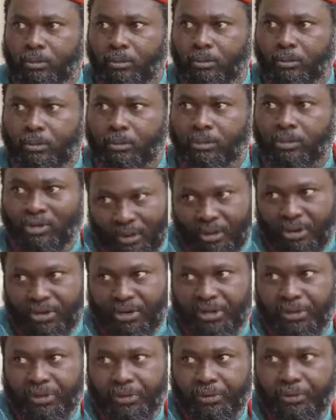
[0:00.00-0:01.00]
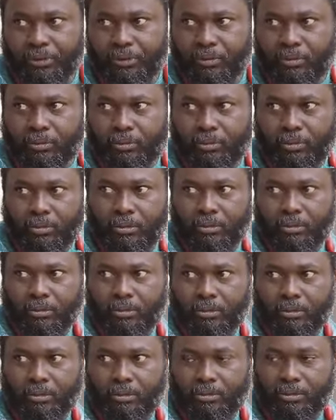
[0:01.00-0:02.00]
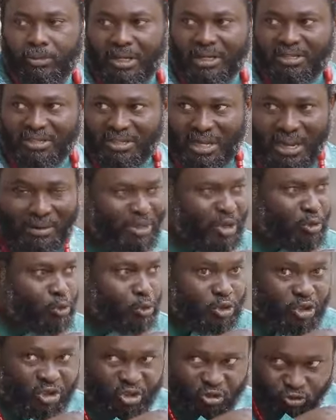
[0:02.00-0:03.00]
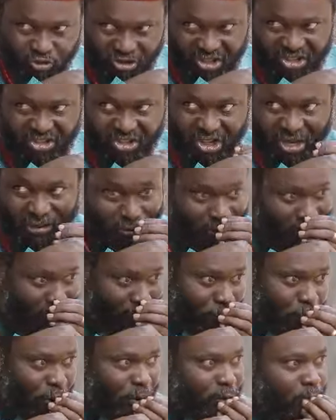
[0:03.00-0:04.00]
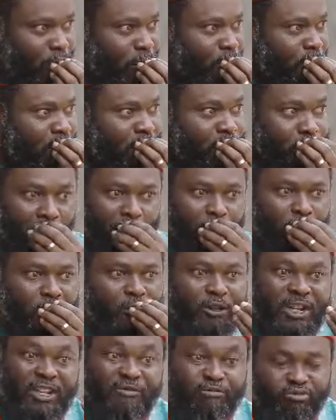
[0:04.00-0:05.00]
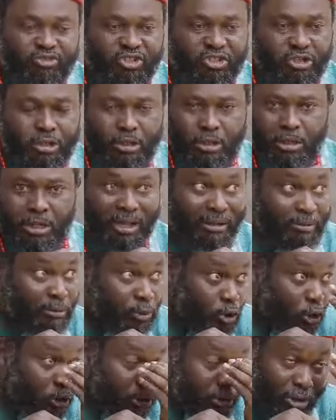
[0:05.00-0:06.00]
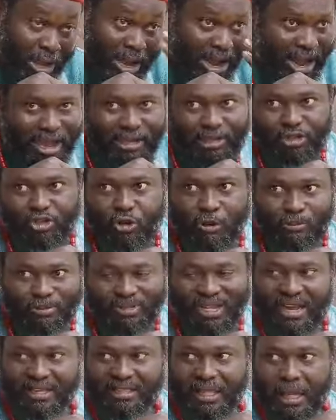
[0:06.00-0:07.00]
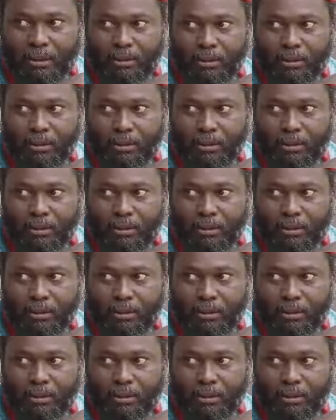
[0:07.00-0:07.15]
You are lucky. Next time they will squeeze your lips and turn your eyes upside